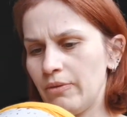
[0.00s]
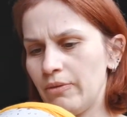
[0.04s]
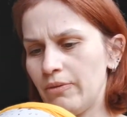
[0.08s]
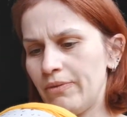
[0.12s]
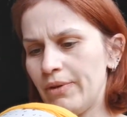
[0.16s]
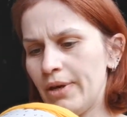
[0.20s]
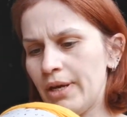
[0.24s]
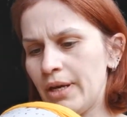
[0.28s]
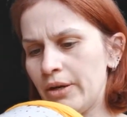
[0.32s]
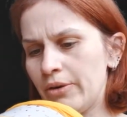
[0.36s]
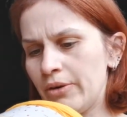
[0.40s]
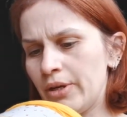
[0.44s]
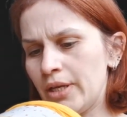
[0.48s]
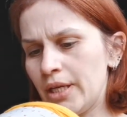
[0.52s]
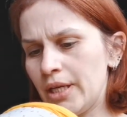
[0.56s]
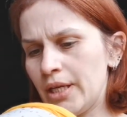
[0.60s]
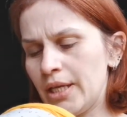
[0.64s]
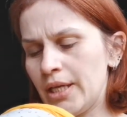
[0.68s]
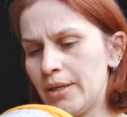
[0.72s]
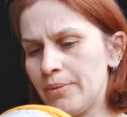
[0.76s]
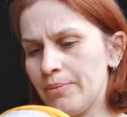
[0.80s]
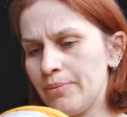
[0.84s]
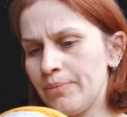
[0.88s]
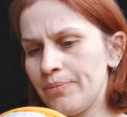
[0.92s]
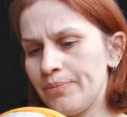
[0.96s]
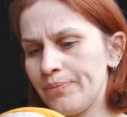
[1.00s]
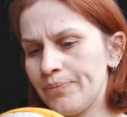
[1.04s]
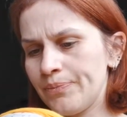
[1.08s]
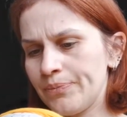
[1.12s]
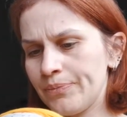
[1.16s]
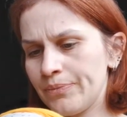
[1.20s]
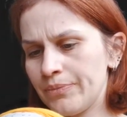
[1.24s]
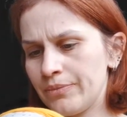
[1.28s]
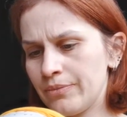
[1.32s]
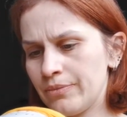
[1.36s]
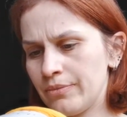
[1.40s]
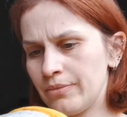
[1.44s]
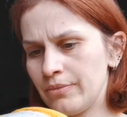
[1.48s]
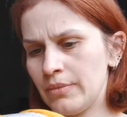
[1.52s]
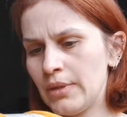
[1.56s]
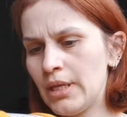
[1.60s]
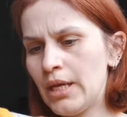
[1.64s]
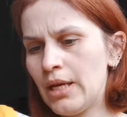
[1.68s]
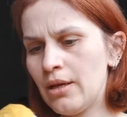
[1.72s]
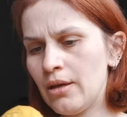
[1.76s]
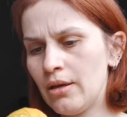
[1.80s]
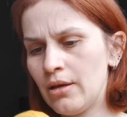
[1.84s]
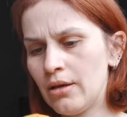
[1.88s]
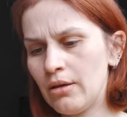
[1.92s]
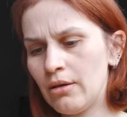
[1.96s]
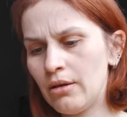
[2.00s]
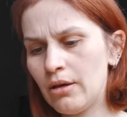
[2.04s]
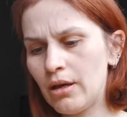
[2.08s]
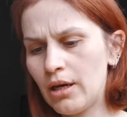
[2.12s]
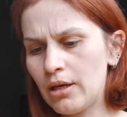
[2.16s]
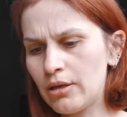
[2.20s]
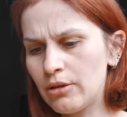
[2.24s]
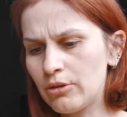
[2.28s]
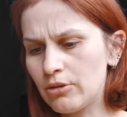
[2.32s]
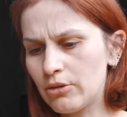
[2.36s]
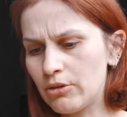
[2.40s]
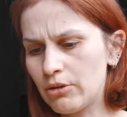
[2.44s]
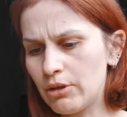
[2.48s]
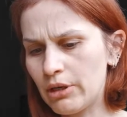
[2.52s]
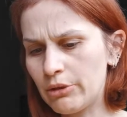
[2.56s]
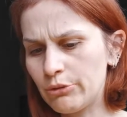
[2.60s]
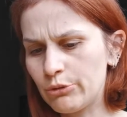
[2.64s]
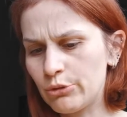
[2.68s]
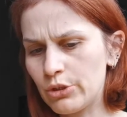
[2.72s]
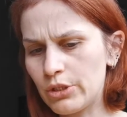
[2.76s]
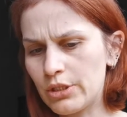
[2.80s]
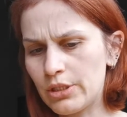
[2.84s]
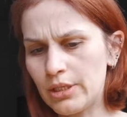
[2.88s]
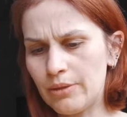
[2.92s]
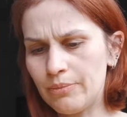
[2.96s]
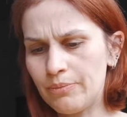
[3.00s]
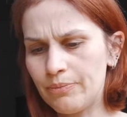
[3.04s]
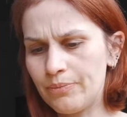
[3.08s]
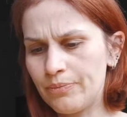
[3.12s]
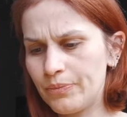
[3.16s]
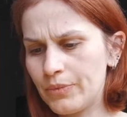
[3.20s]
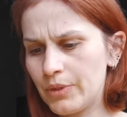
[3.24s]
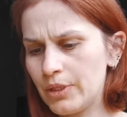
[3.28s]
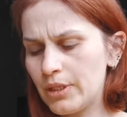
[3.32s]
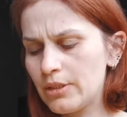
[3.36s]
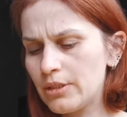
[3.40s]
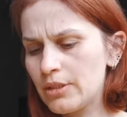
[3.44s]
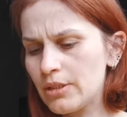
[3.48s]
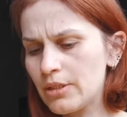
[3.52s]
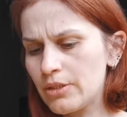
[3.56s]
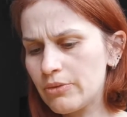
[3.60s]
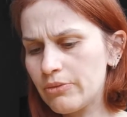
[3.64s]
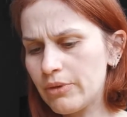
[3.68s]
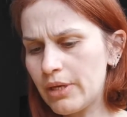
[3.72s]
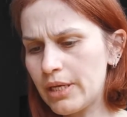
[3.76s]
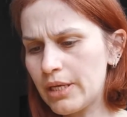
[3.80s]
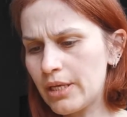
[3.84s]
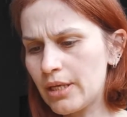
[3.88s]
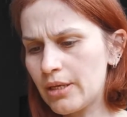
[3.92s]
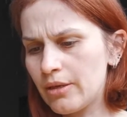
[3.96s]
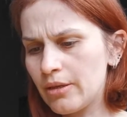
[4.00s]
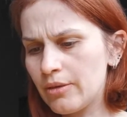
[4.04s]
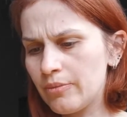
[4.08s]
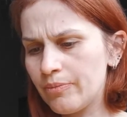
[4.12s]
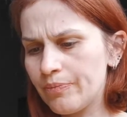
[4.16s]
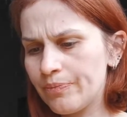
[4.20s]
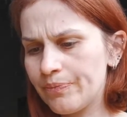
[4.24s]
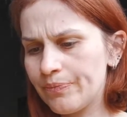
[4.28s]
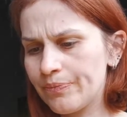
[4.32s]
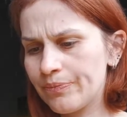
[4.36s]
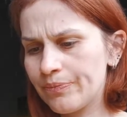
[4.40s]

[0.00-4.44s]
very, I don't know how to say, it is very,